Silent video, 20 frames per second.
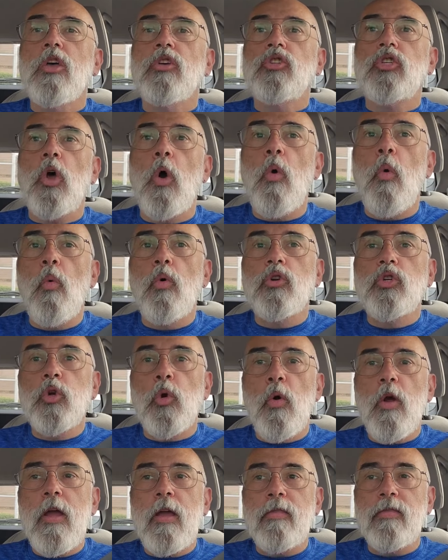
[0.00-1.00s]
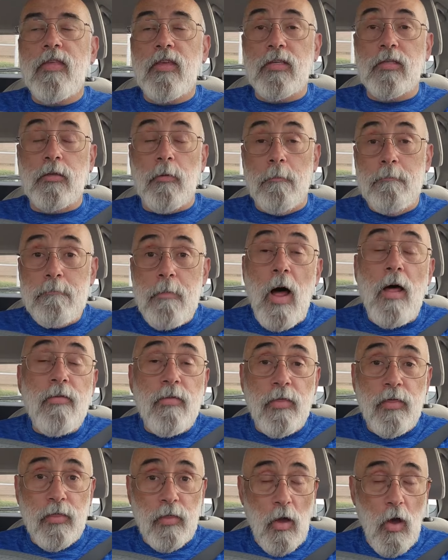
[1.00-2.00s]
So during this
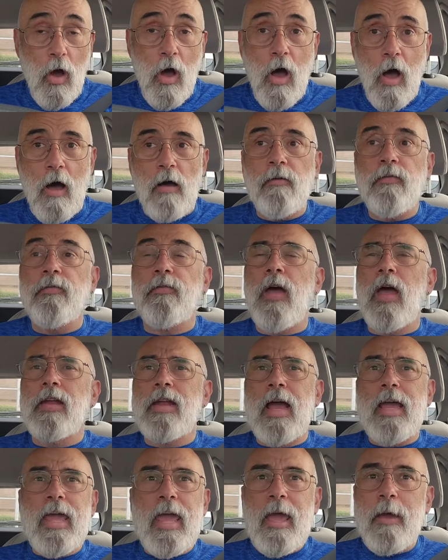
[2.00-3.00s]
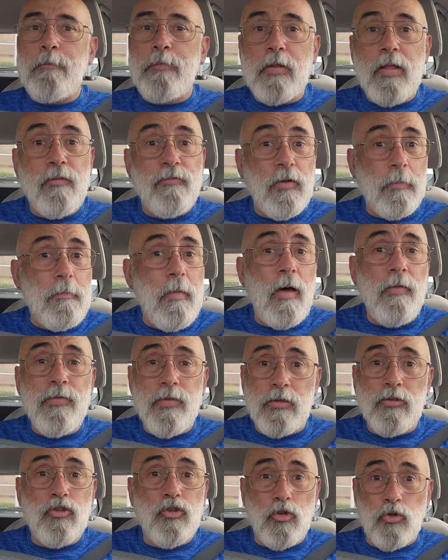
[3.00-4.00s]
month off, and I can't believe the
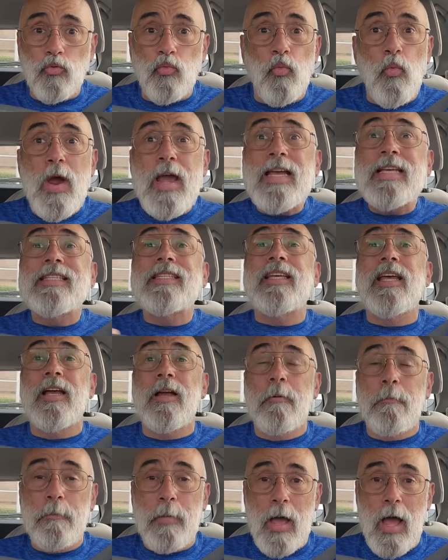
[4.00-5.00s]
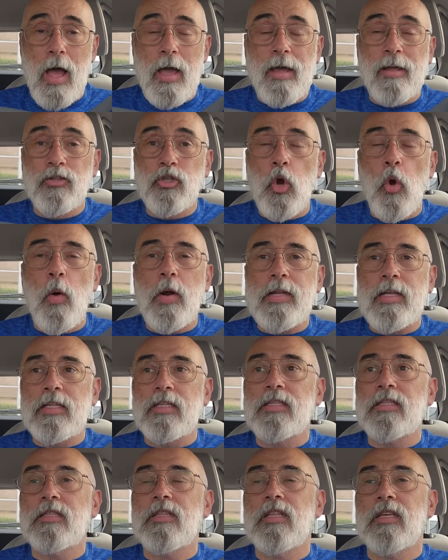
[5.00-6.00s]
month is just racing by. It's already
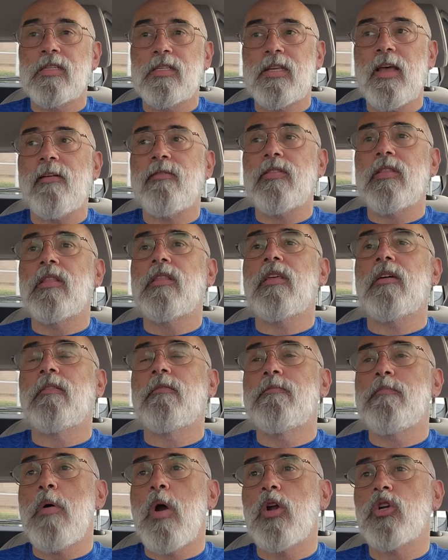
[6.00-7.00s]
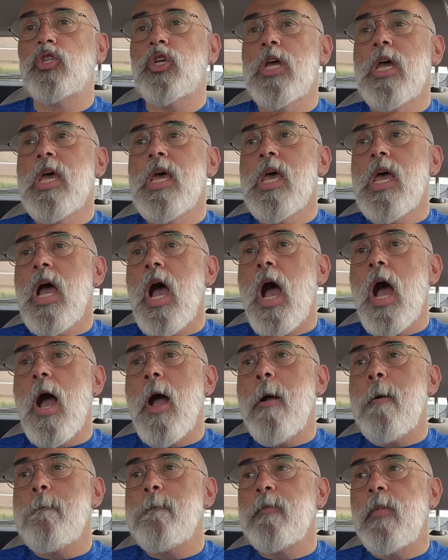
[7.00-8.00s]
the 7th of March.
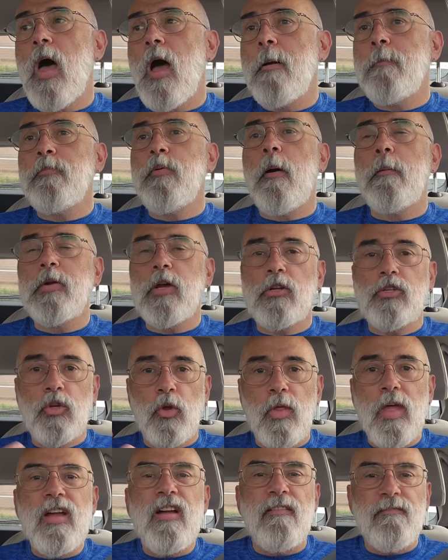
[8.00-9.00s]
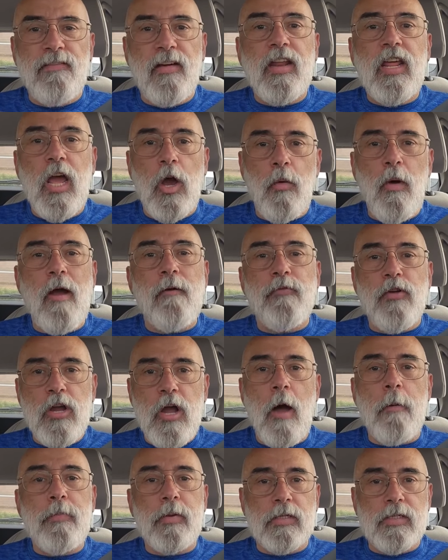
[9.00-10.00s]
I'm probably going to do like a video every
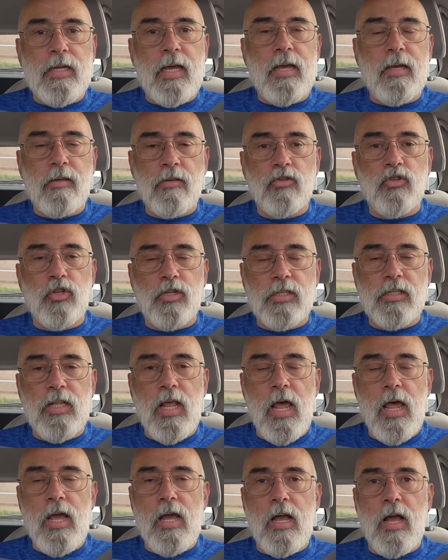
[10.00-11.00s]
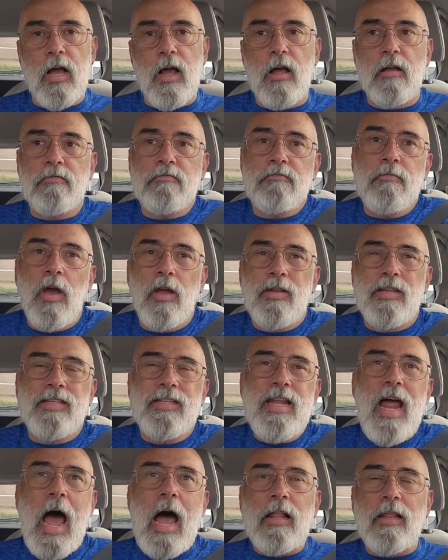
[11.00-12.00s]
couple of days, just like, it's
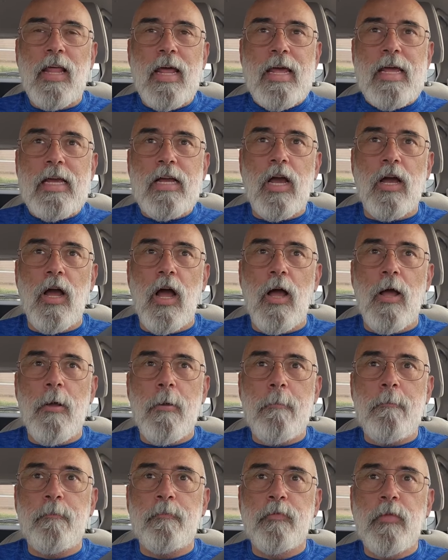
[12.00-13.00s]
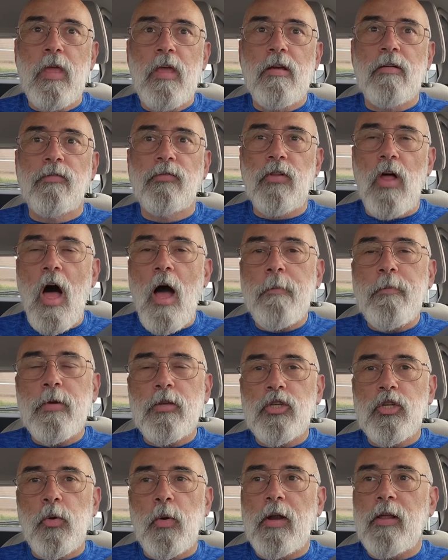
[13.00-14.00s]
not like,
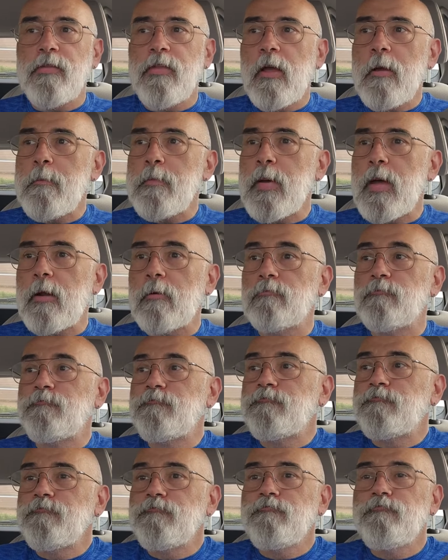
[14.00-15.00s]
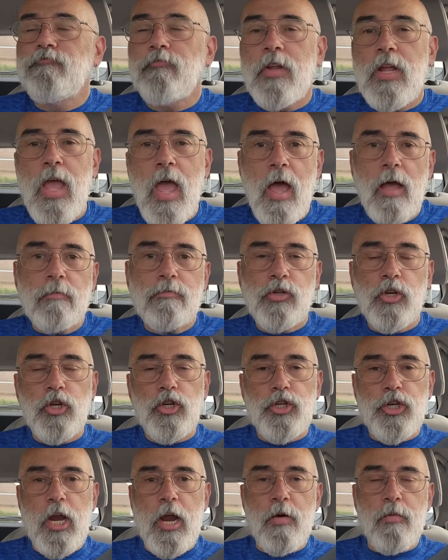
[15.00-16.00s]
Vlogmas or anything, but yeah,
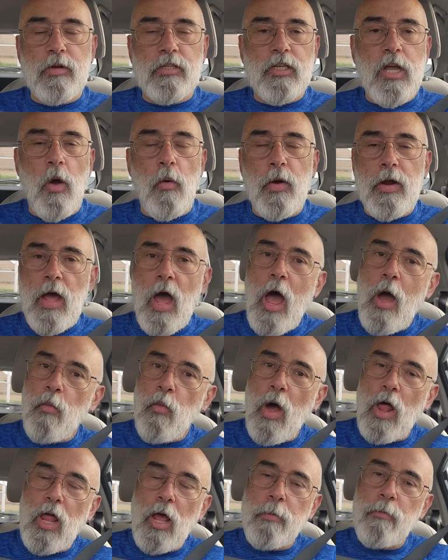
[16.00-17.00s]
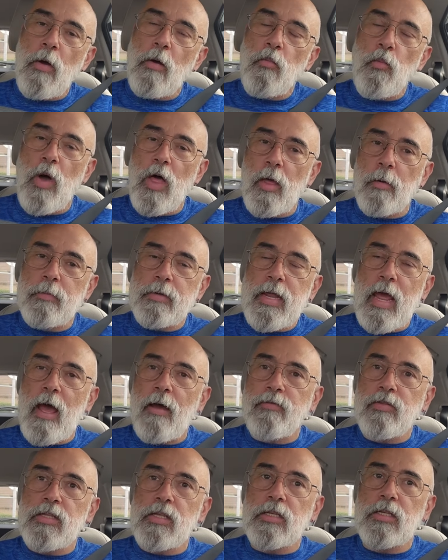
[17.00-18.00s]
just share what's going on while I'm
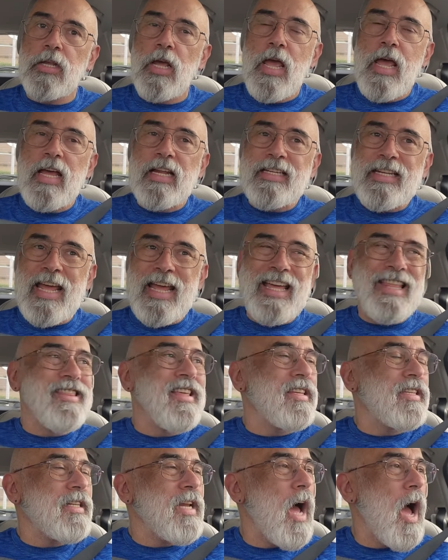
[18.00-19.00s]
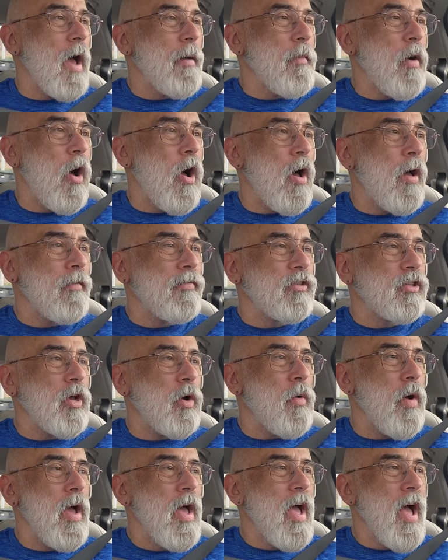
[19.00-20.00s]
taking this time off.
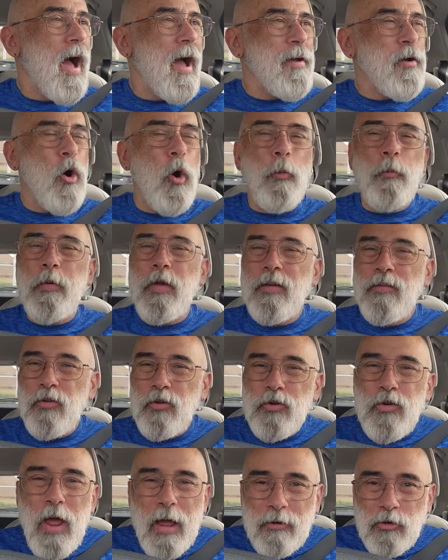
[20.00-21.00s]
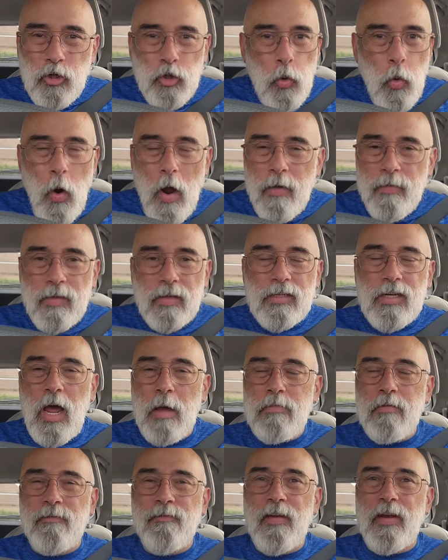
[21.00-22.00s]
So I hope you enjoy this
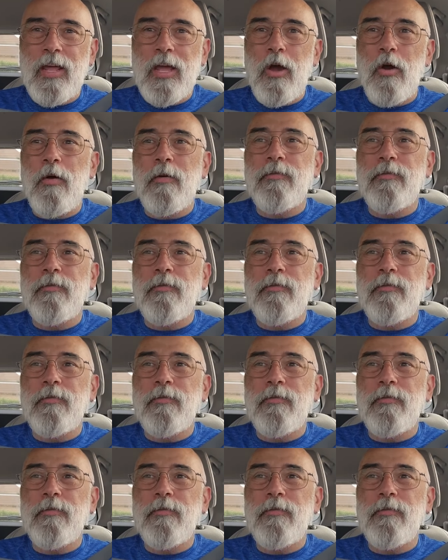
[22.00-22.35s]
type of video.